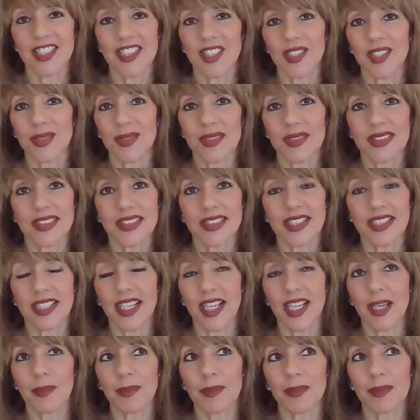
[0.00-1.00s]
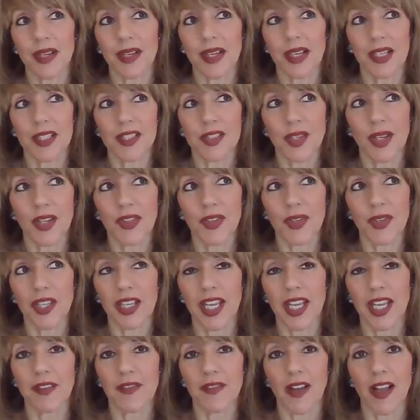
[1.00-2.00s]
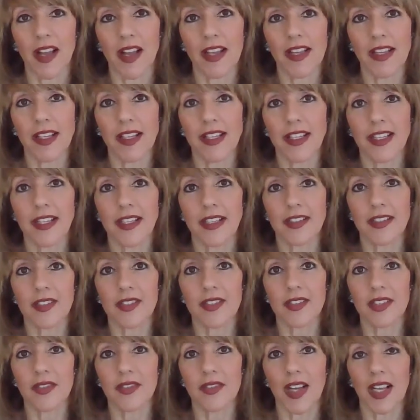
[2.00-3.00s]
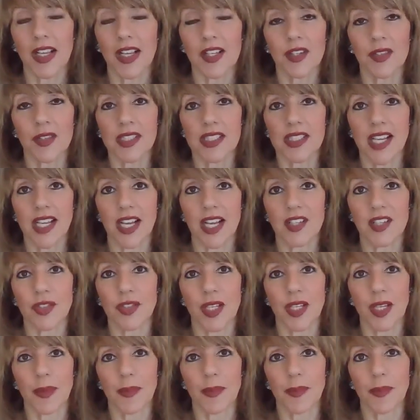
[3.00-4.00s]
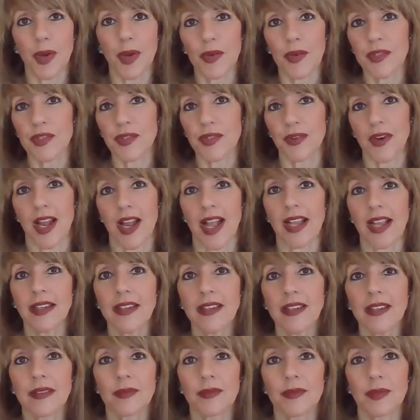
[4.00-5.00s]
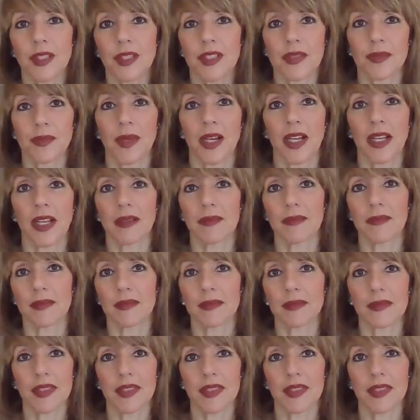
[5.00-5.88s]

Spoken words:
so I thought, okay, if I go and start doing a postgrad, because I